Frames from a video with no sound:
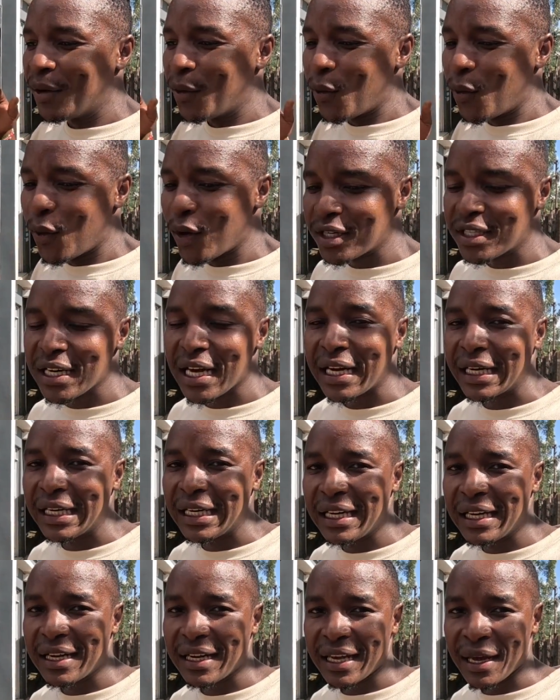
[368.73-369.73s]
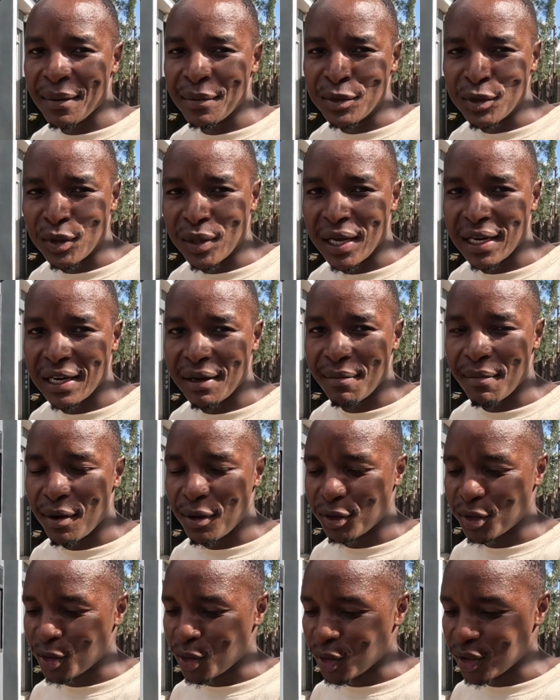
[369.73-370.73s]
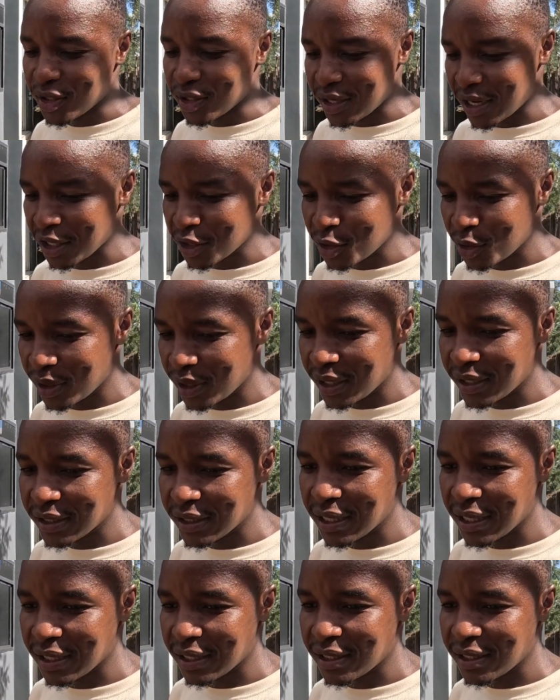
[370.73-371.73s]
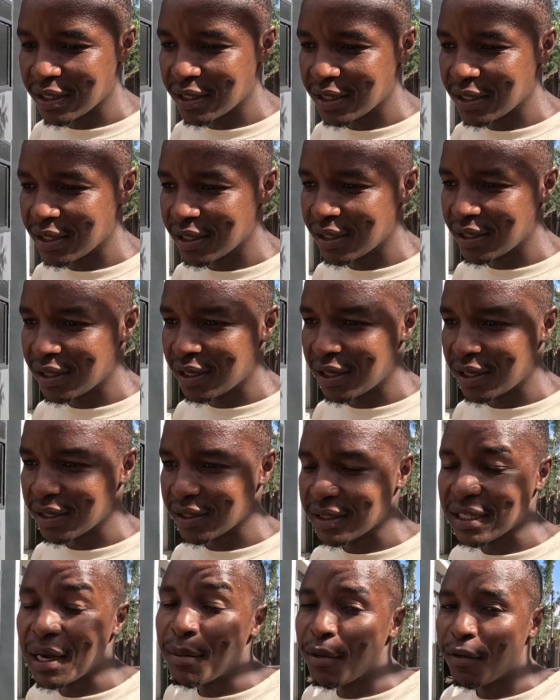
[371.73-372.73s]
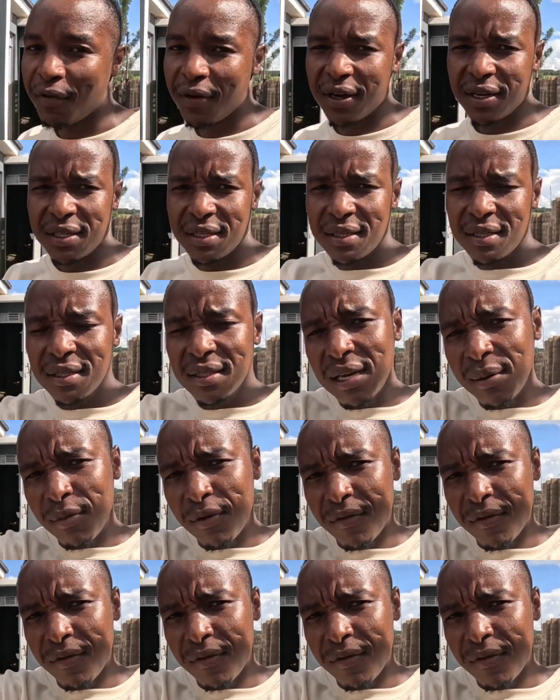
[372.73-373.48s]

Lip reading: what I really came to learn about construction is that some of us,